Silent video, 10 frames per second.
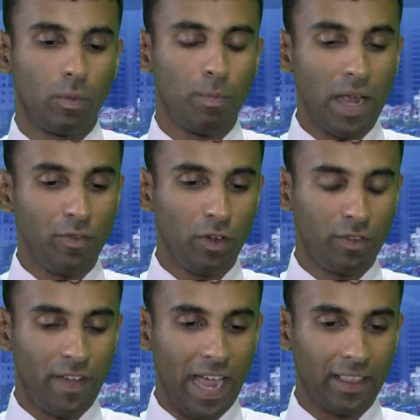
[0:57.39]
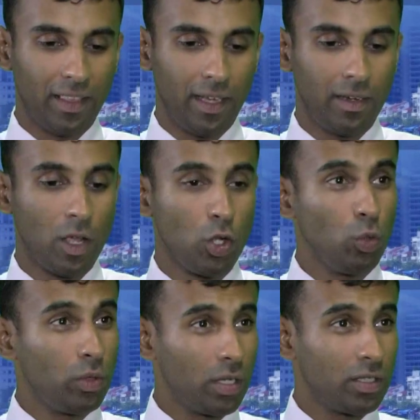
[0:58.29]
mindful of the fact that
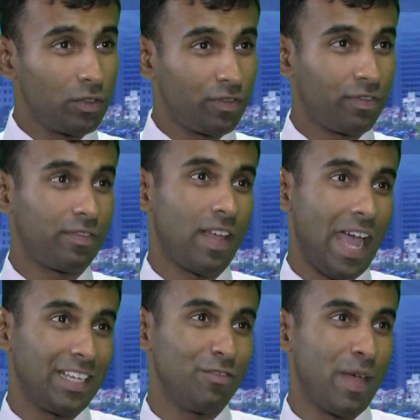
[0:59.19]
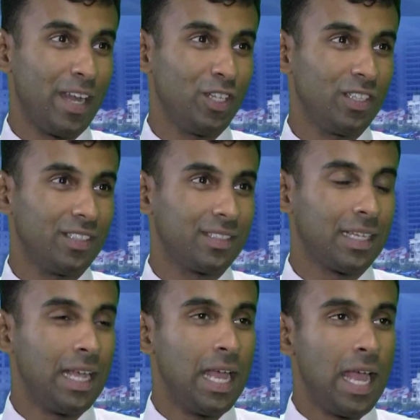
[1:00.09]
2/3 of active managers
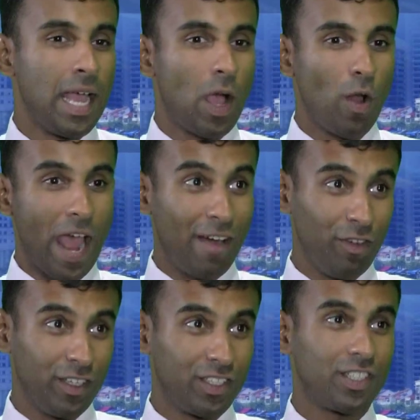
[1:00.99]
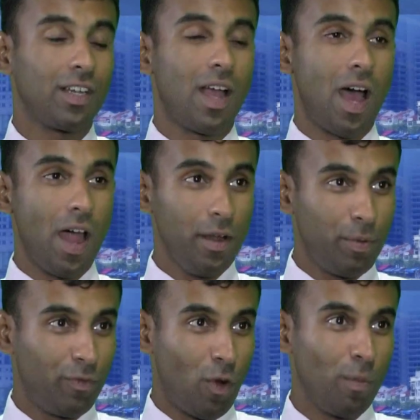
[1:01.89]
on average
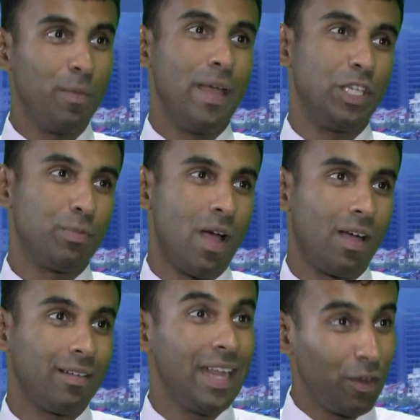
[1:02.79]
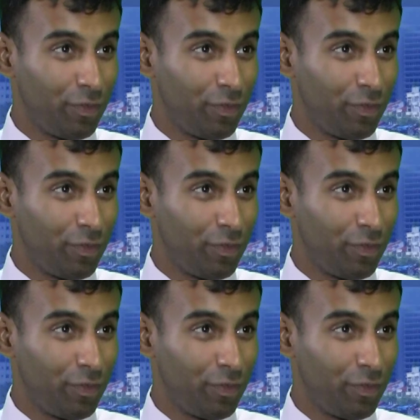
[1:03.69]
underperform the benchmark net of